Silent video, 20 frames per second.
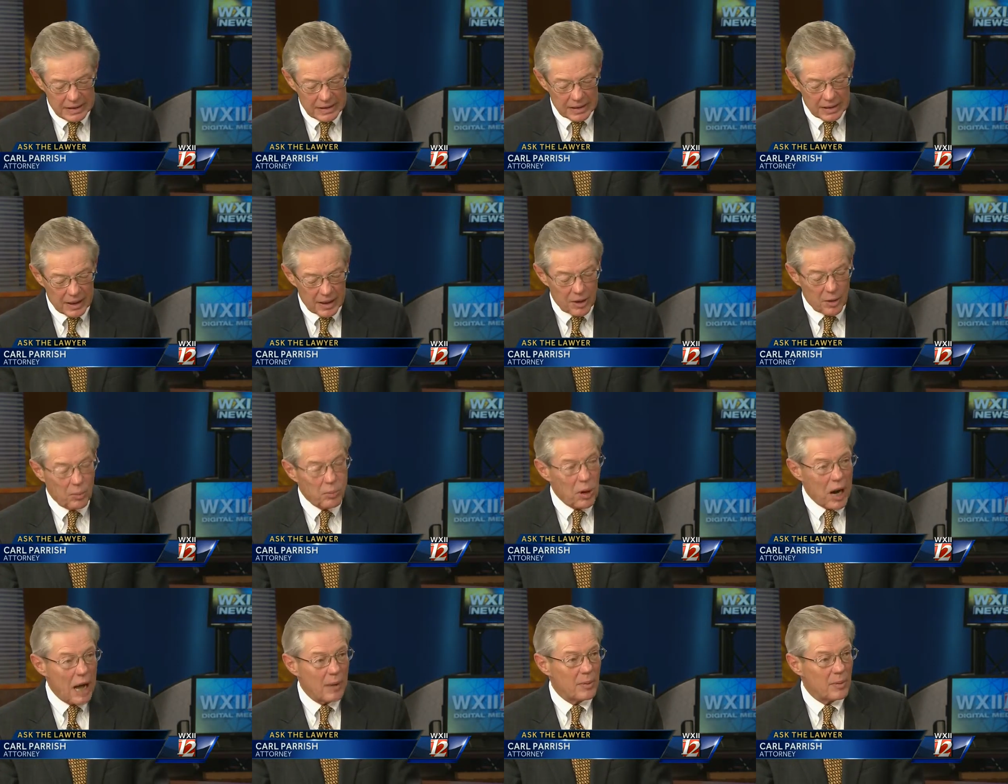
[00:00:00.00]
Uh, the
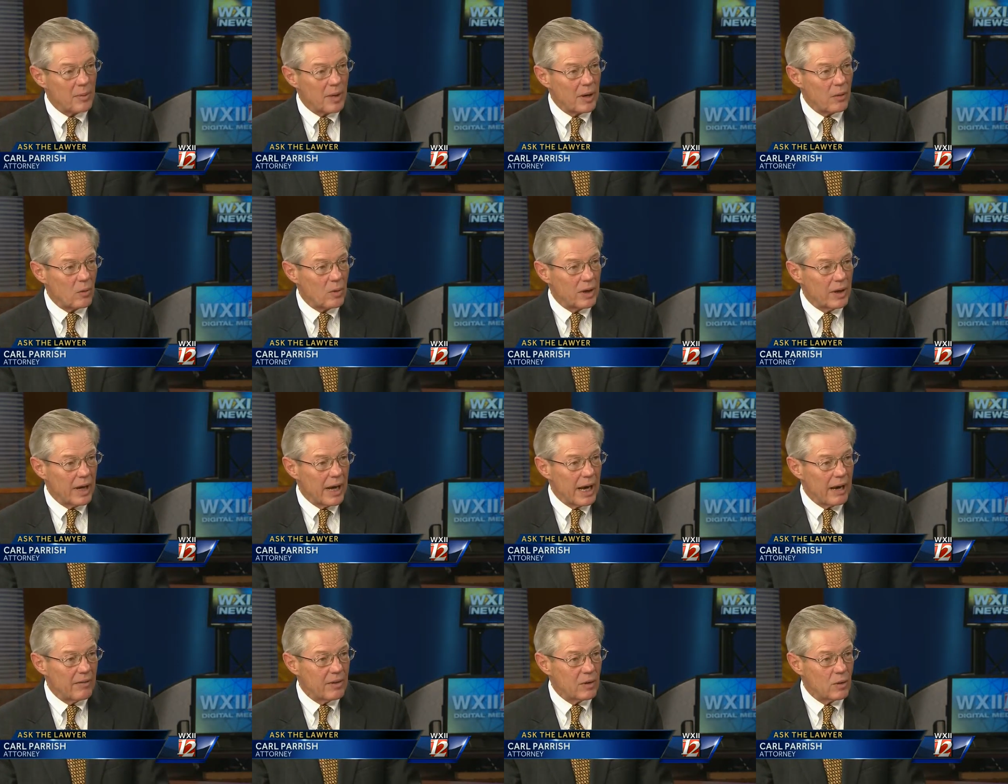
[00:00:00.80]
problem that we
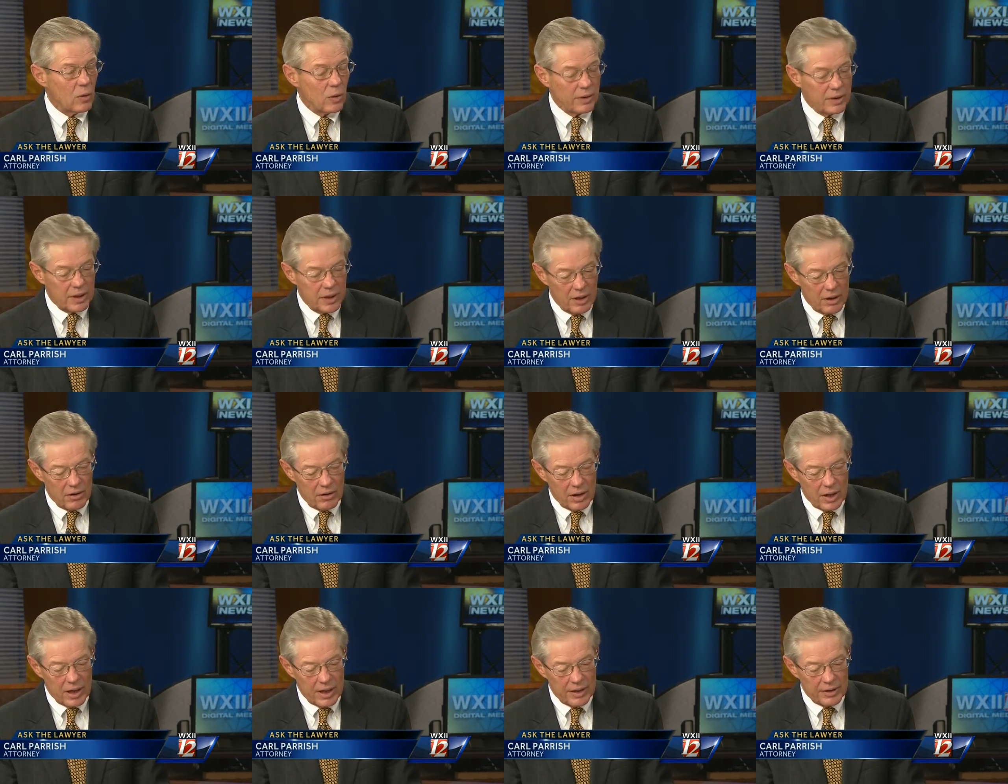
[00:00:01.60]
have in North
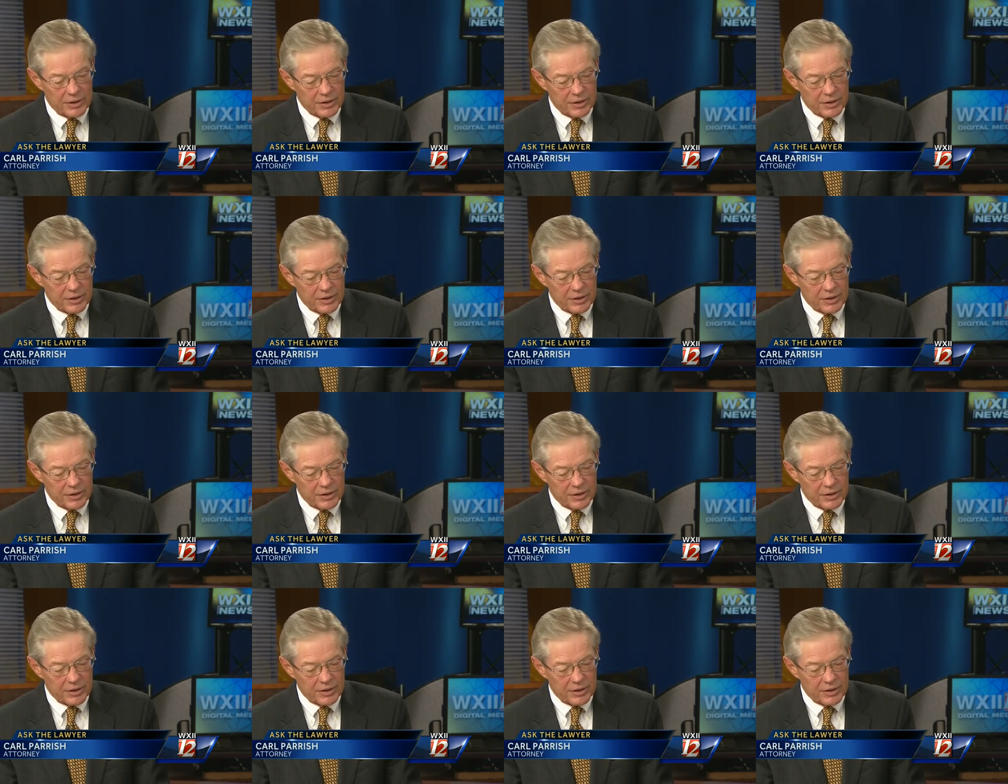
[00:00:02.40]
Carolina,